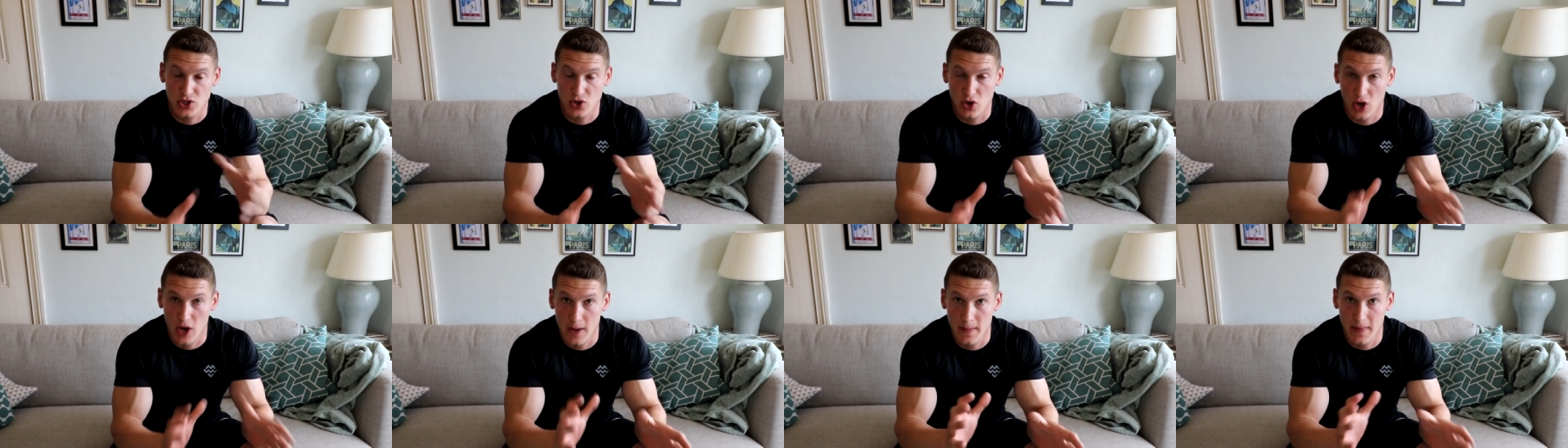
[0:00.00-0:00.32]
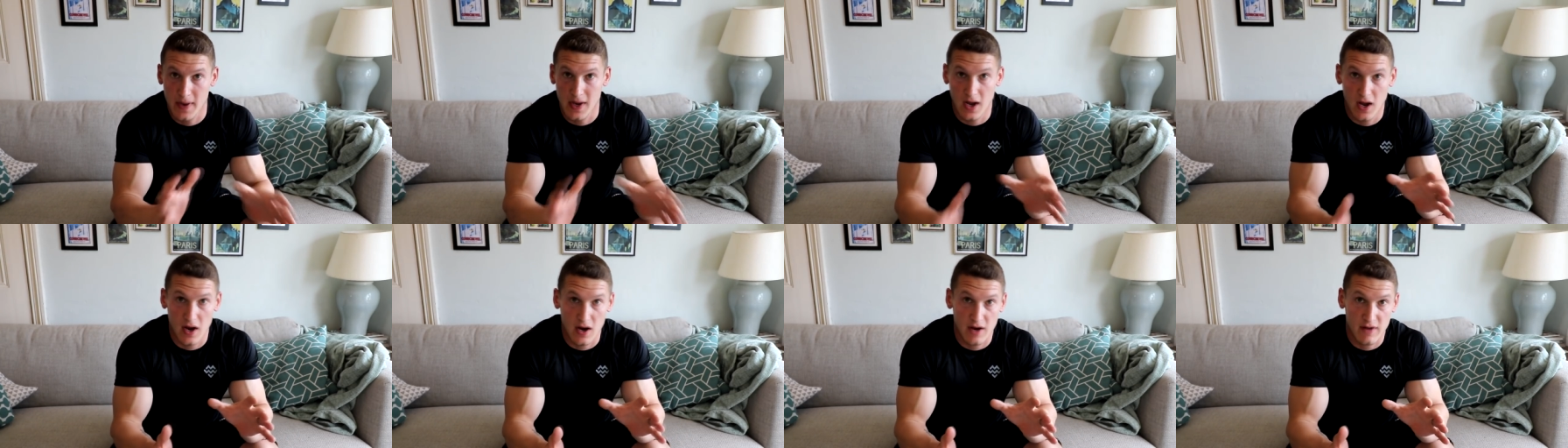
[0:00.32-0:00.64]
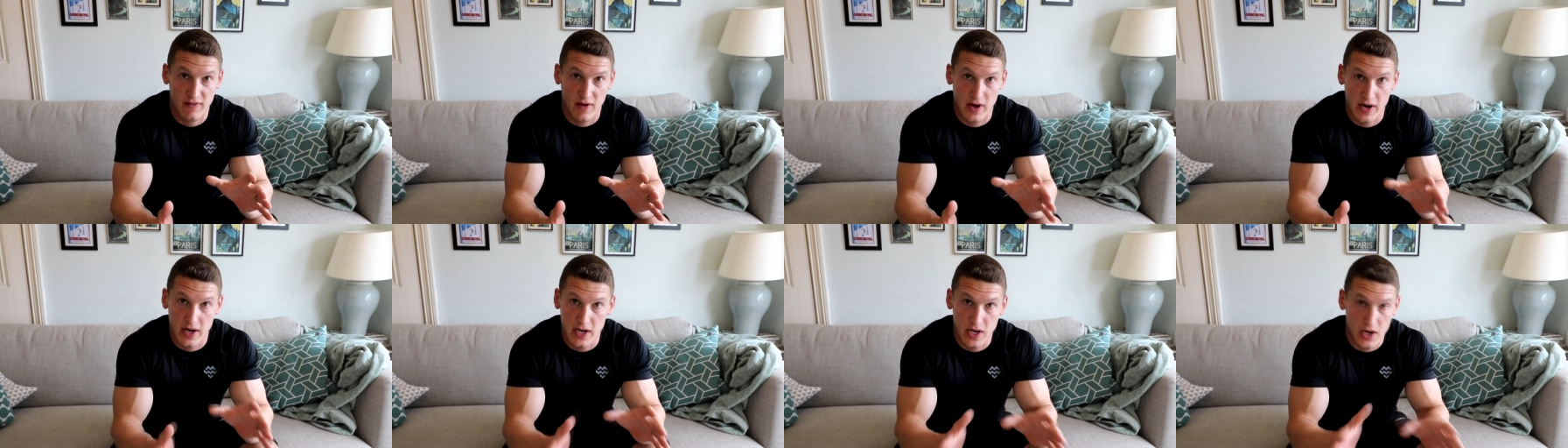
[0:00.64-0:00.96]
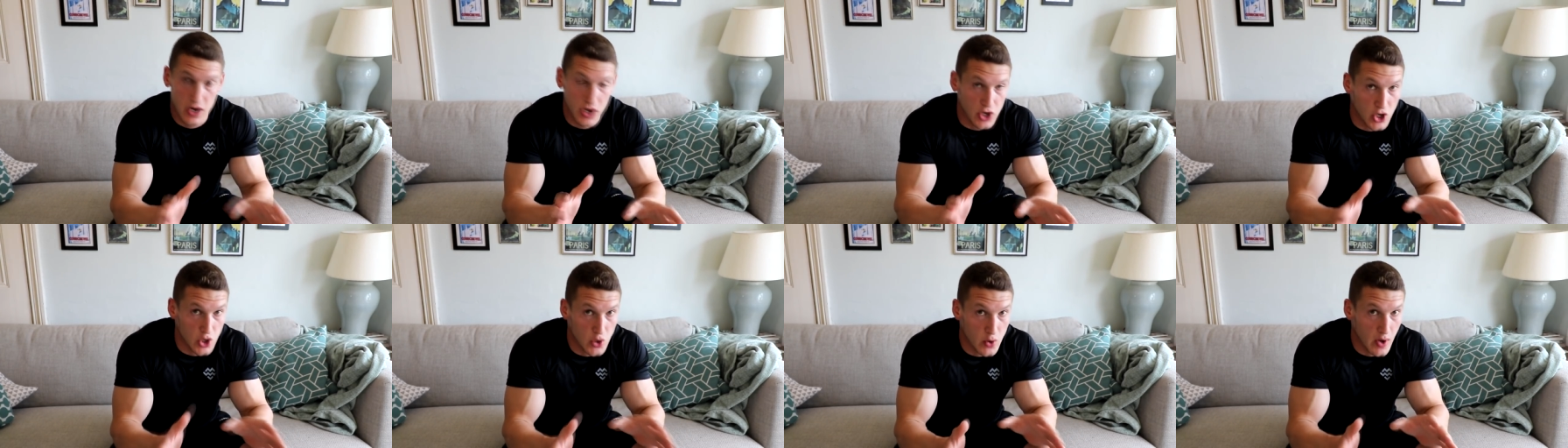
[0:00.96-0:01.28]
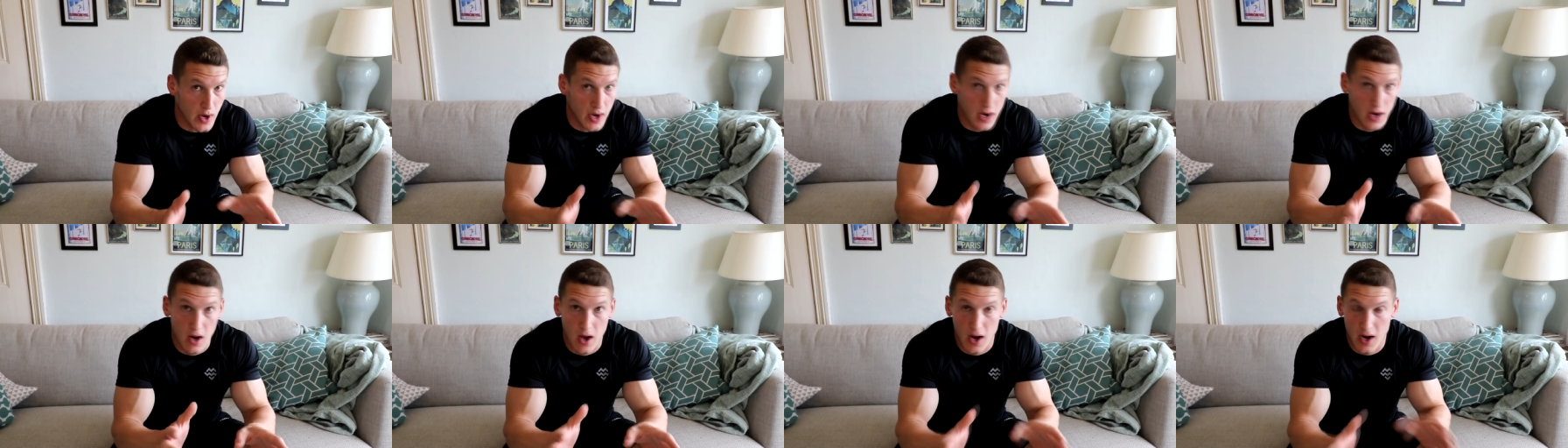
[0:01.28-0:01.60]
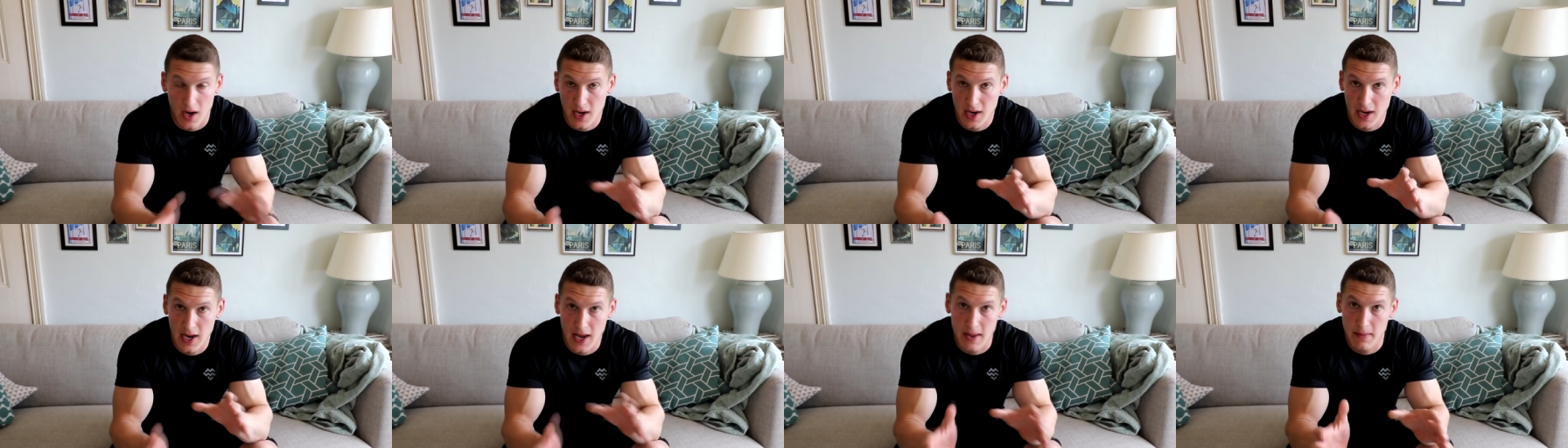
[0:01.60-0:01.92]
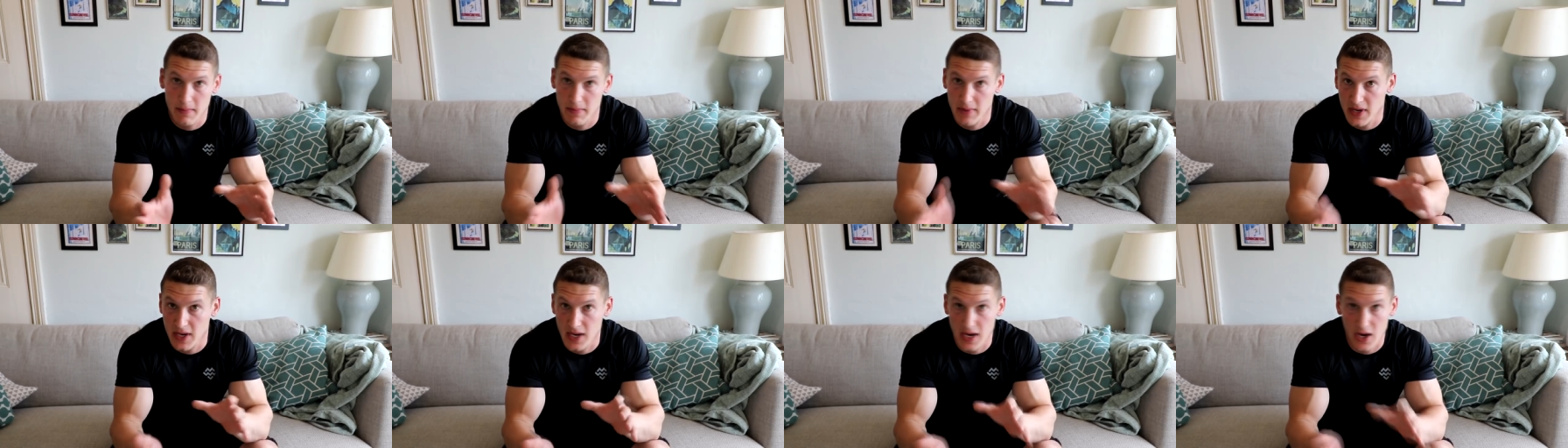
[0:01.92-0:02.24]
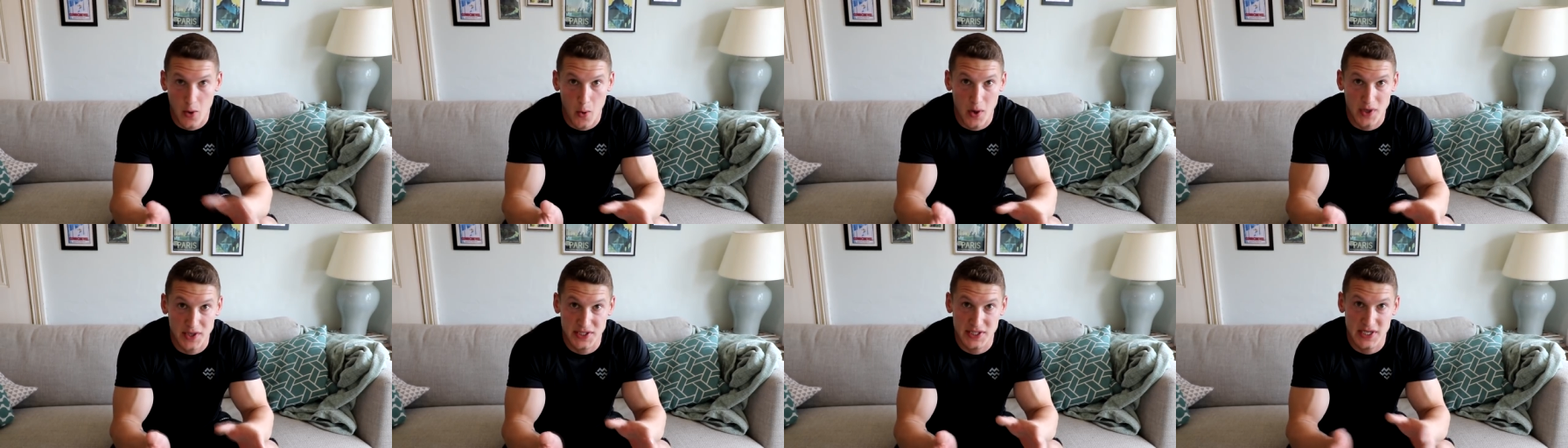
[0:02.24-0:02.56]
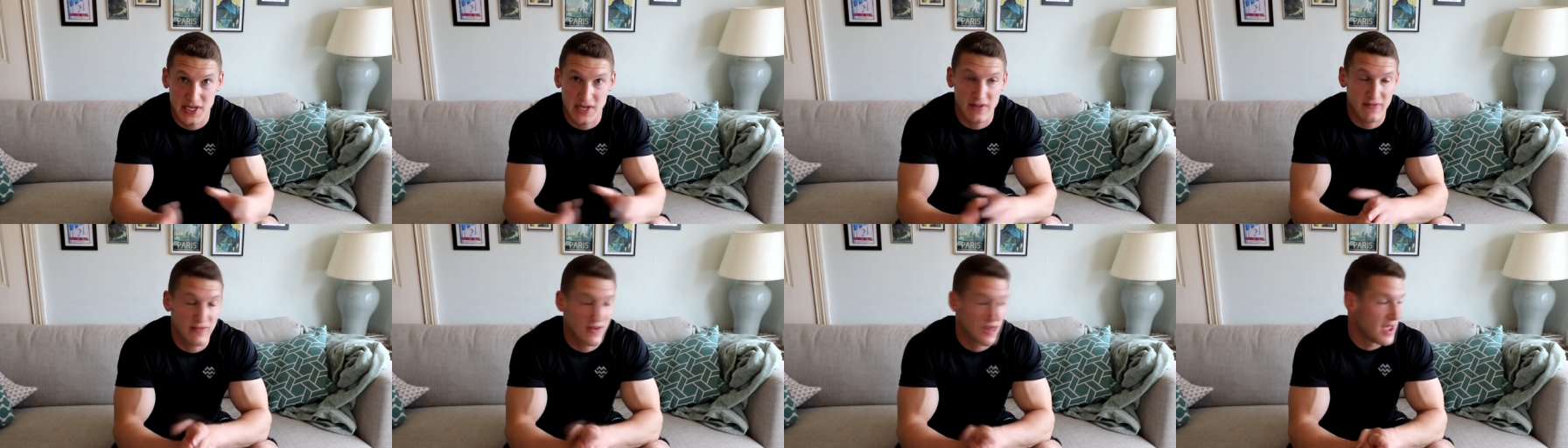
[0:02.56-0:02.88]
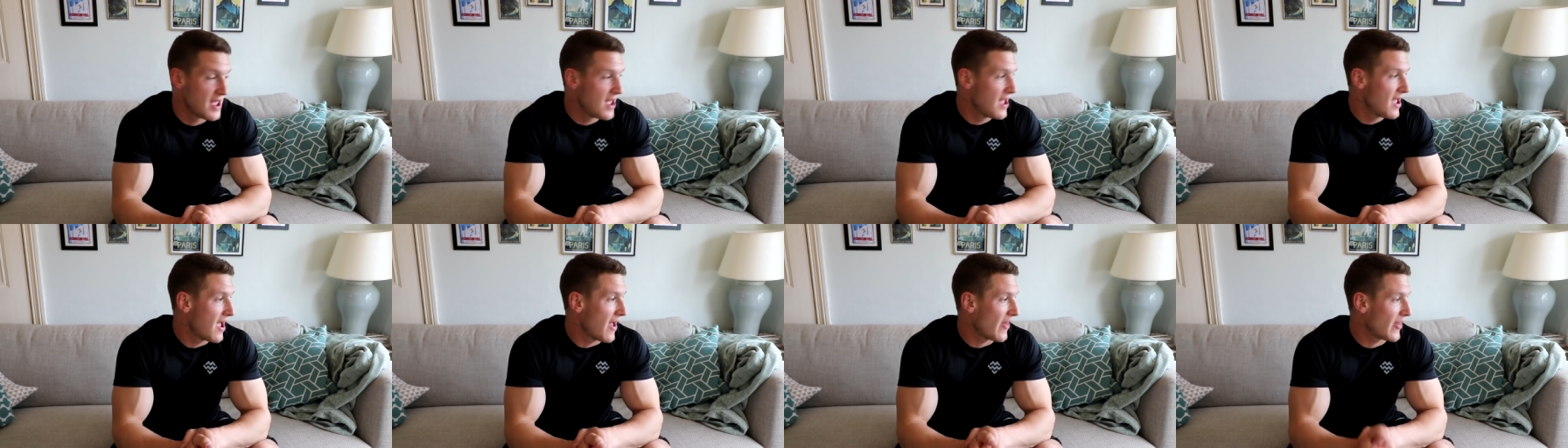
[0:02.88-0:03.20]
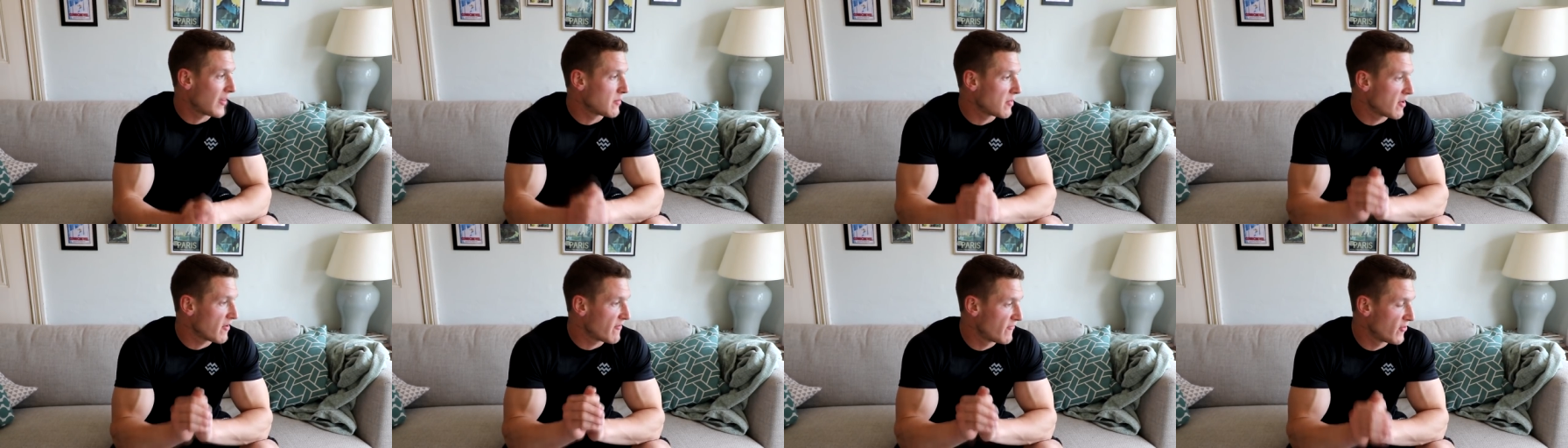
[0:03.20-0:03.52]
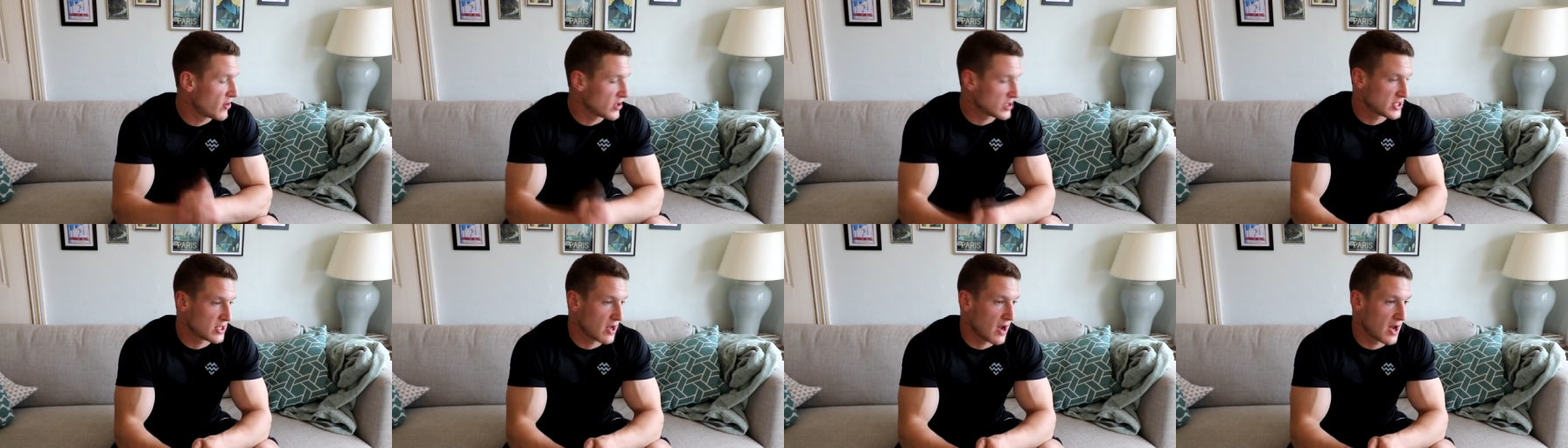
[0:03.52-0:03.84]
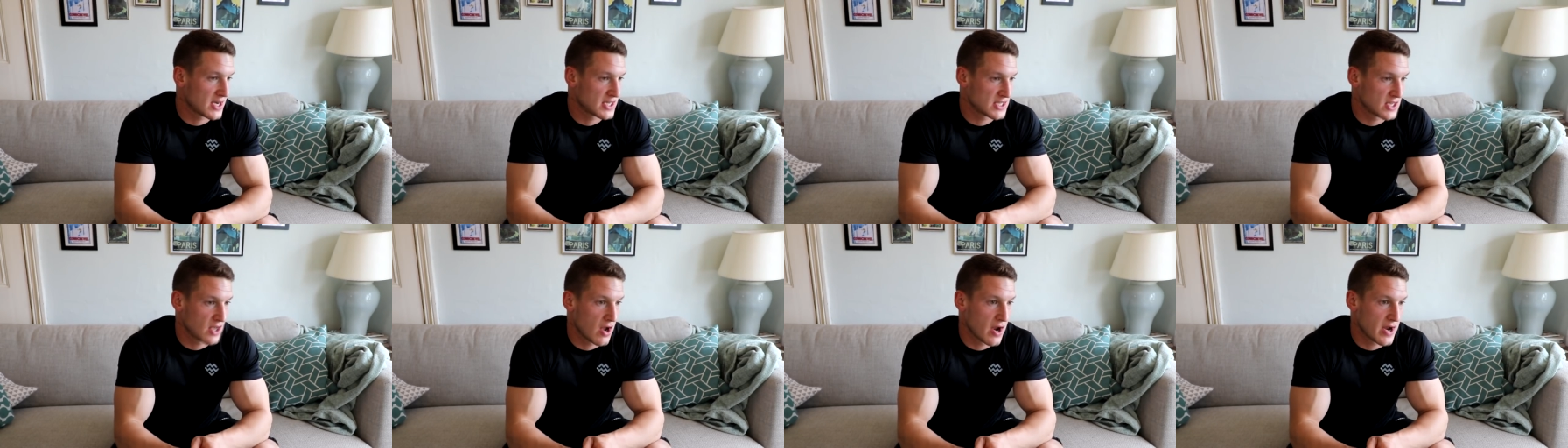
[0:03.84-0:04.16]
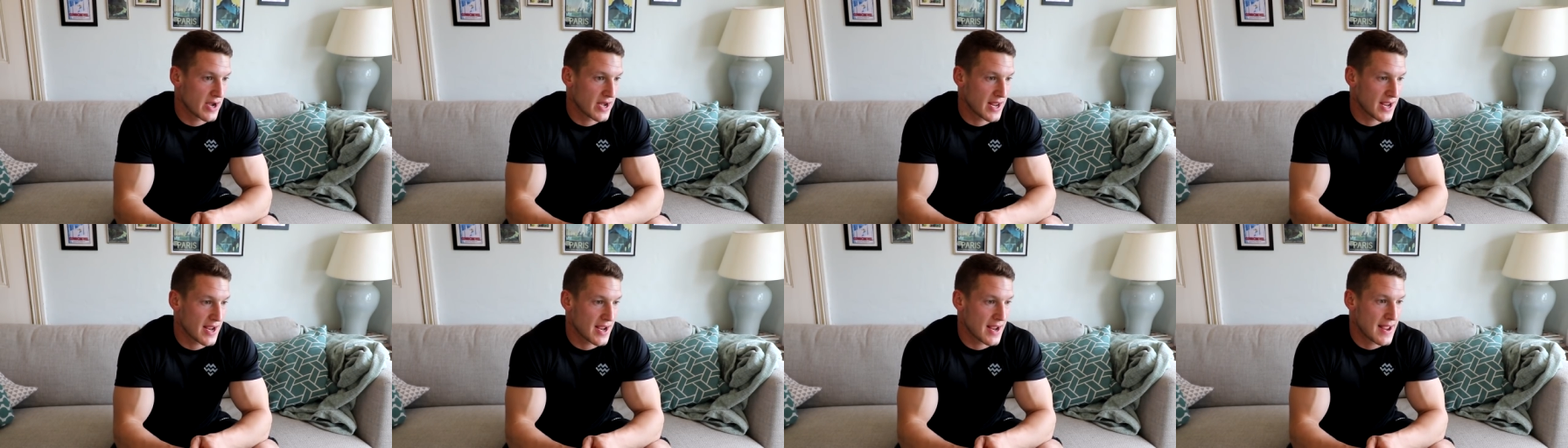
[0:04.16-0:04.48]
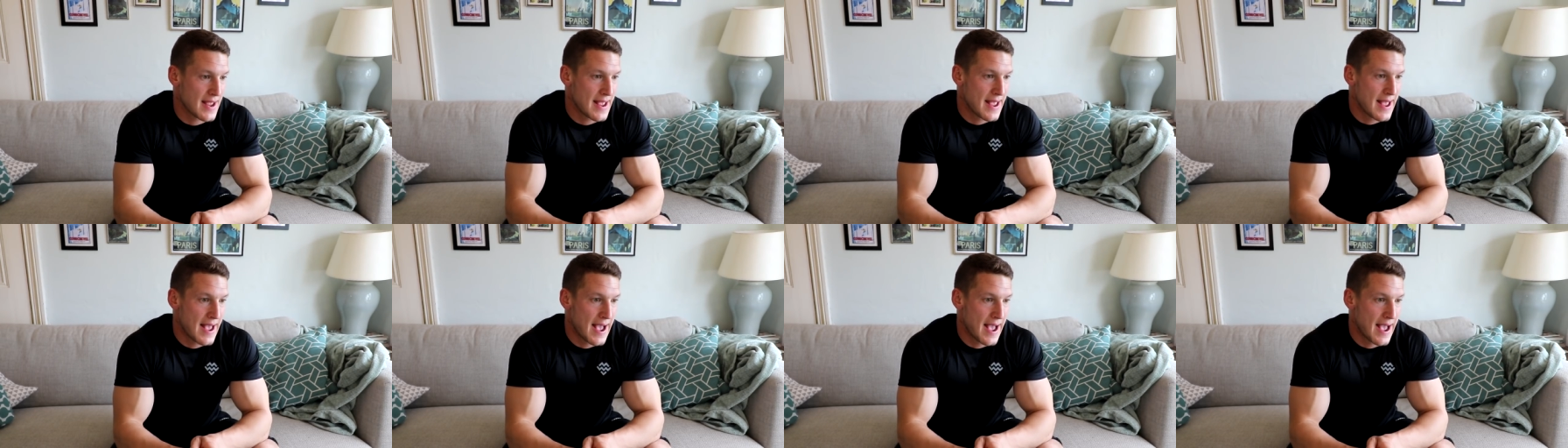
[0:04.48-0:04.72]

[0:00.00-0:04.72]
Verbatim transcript: trying to be like funny and cute and like let him be inquisitive and then my foot started sliding